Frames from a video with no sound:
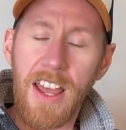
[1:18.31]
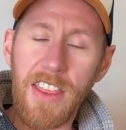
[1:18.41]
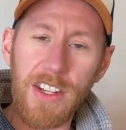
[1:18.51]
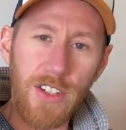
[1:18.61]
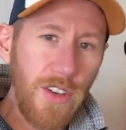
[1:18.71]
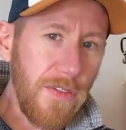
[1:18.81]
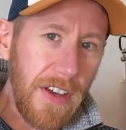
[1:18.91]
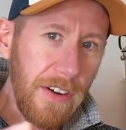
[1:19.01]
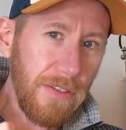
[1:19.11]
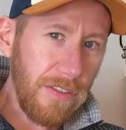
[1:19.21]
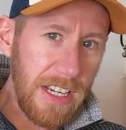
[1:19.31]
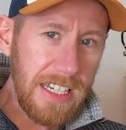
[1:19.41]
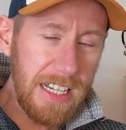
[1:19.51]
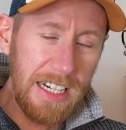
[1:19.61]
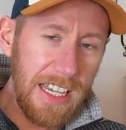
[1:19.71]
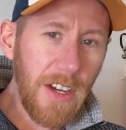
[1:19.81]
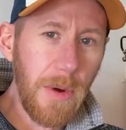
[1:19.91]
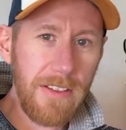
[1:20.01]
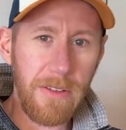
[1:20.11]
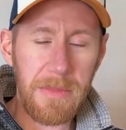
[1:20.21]
then do feel free to click
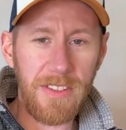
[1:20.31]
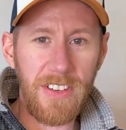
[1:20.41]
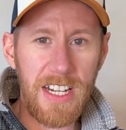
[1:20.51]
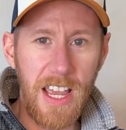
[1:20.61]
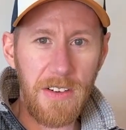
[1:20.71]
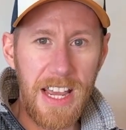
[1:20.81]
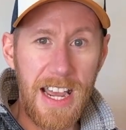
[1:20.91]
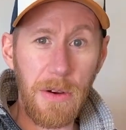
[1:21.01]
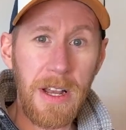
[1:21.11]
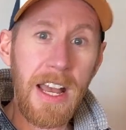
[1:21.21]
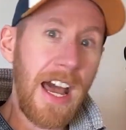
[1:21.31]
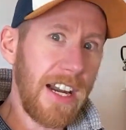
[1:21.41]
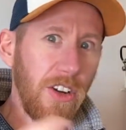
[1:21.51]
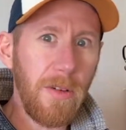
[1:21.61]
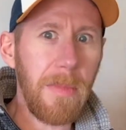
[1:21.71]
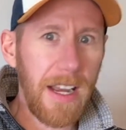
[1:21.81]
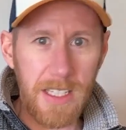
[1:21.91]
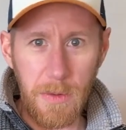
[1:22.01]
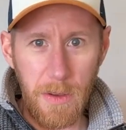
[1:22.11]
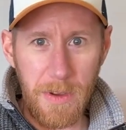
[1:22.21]
away from this video now and come back
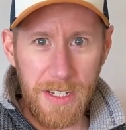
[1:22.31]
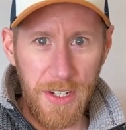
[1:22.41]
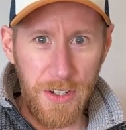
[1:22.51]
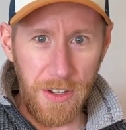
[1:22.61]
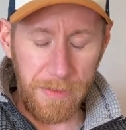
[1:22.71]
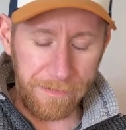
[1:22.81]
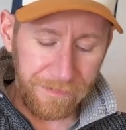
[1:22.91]
to it when you're done.